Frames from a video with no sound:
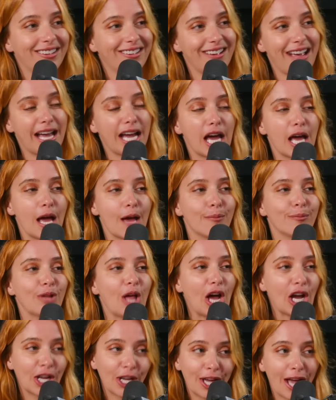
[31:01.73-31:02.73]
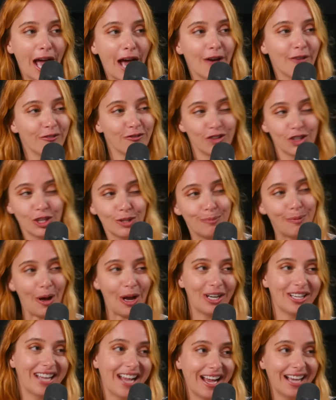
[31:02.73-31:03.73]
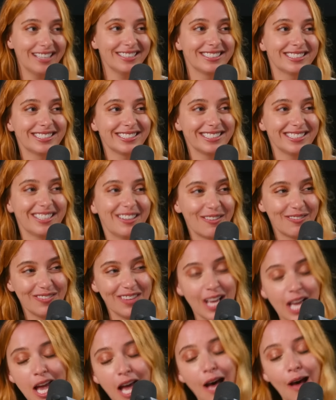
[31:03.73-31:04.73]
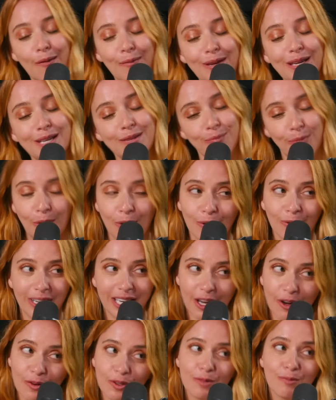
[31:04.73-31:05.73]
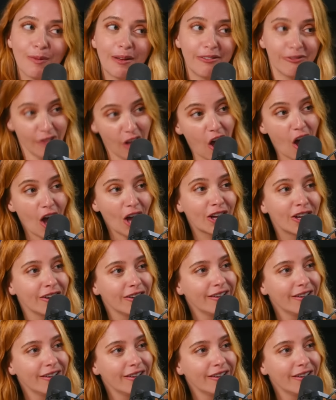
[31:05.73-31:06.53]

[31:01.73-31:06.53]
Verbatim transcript: I'm blocking out for the podcast. I'll be in Puerto Rico with my flock.